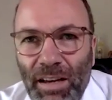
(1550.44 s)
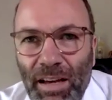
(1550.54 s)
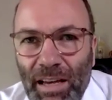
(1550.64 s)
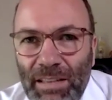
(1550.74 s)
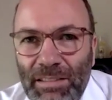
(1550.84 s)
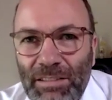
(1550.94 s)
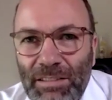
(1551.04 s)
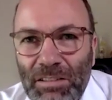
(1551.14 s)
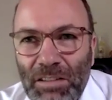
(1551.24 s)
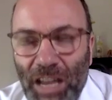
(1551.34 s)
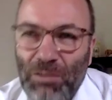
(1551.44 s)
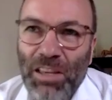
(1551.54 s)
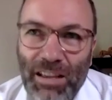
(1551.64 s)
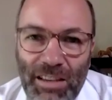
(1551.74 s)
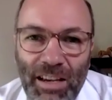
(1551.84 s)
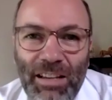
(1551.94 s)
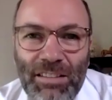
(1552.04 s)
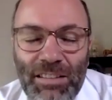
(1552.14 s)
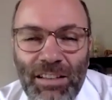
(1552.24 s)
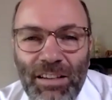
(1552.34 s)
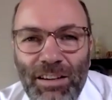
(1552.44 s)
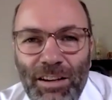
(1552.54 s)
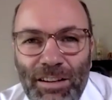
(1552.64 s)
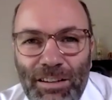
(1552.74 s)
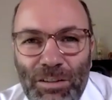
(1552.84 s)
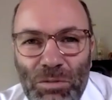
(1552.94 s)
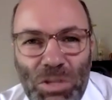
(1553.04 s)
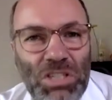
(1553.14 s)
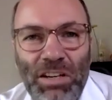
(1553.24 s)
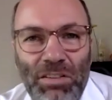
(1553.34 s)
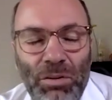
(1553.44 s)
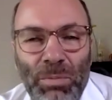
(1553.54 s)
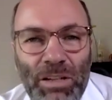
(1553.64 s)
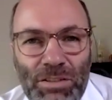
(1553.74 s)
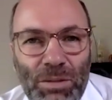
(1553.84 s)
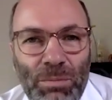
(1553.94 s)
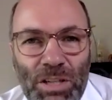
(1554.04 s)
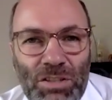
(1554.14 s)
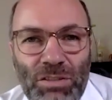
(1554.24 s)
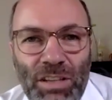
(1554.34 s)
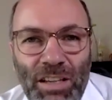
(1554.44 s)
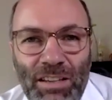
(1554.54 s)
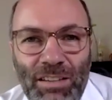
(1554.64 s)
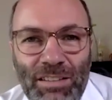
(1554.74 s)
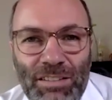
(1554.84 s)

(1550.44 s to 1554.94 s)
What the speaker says: and on the other hand, we share so much today.